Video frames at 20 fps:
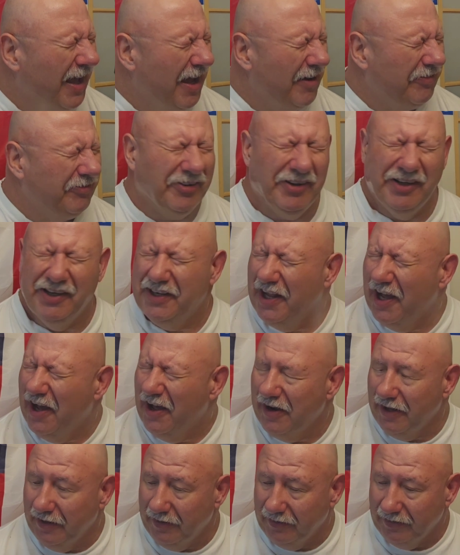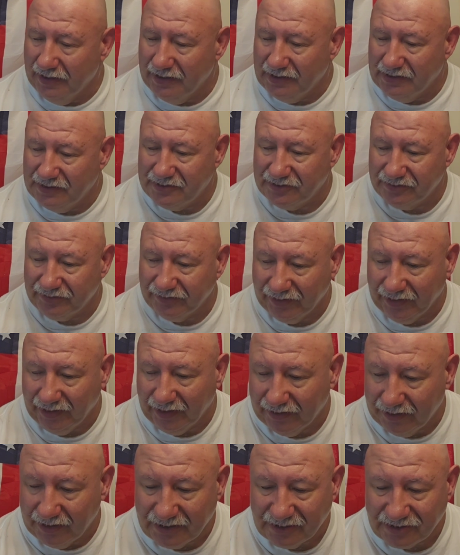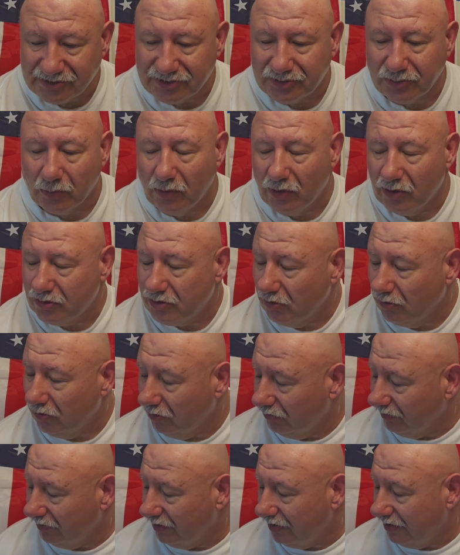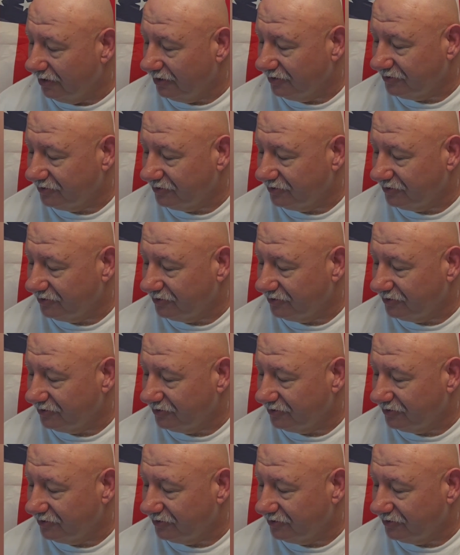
after he done it, these historical